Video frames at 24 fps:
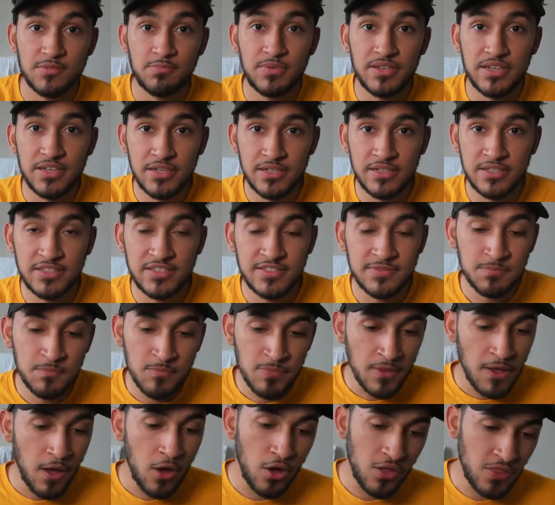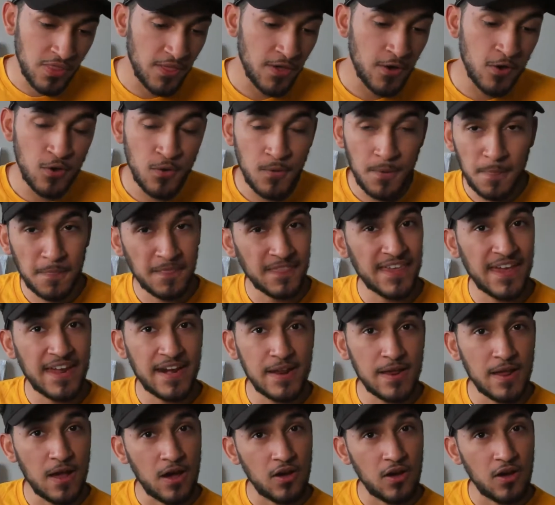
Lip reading: Because Although getting